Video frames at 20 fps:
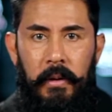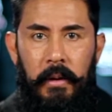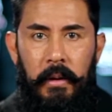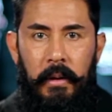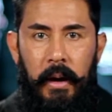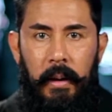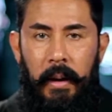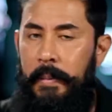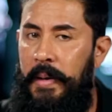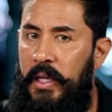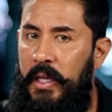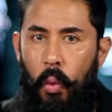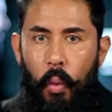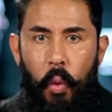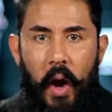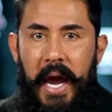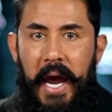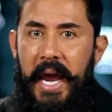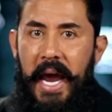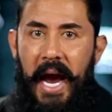I mean, the
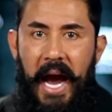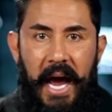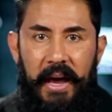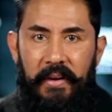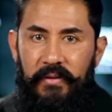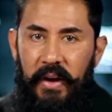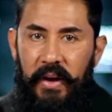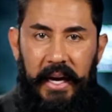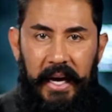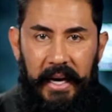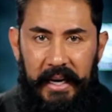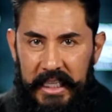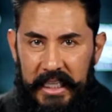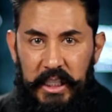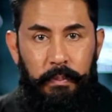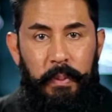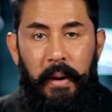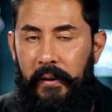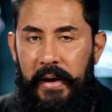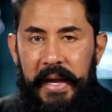way I've uh,
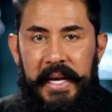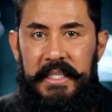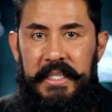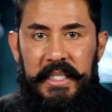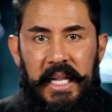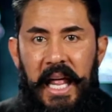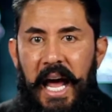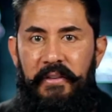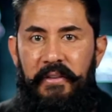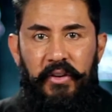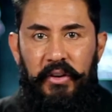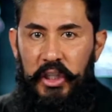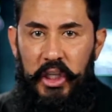experienced life